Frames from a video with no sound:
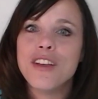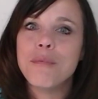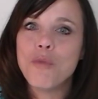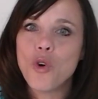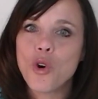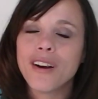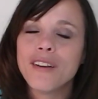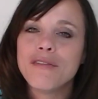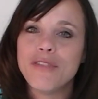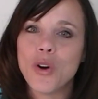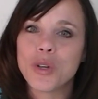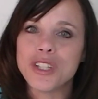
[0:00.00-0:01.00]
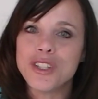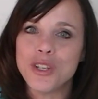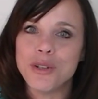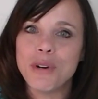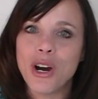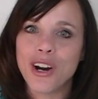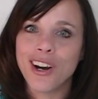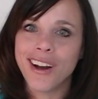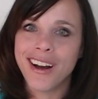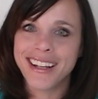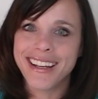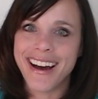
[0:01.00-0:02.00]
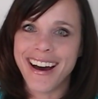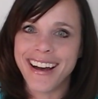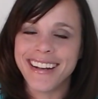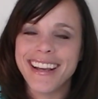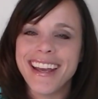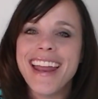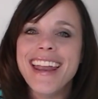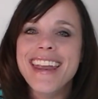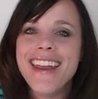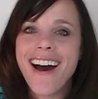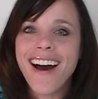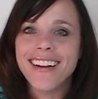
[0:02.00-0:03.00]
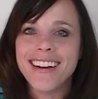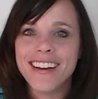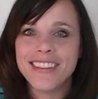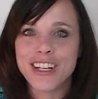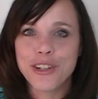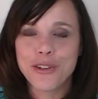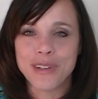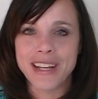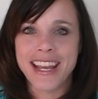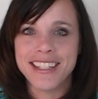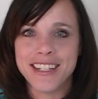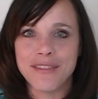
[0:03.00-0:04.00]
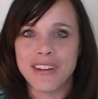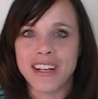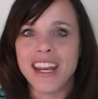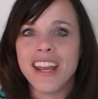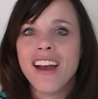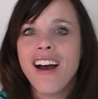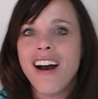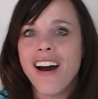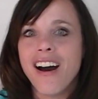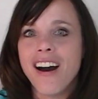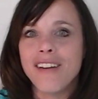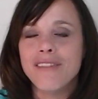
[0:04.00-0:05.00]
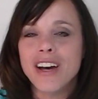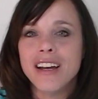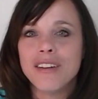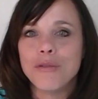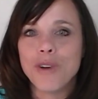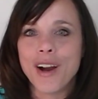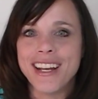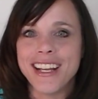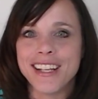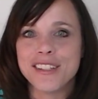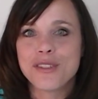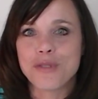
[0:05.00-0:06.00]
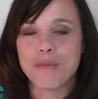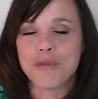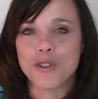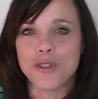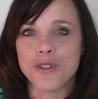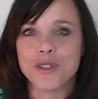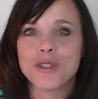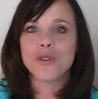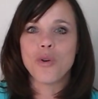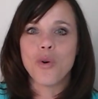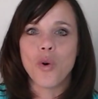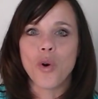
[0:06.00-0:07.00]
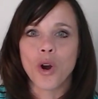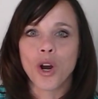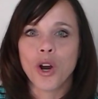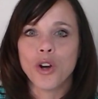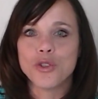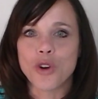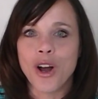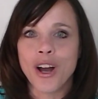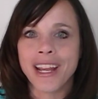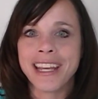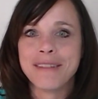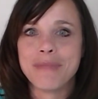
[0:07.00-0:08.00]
the more focused you are on God and not on the creativity of writing scriptures or drawing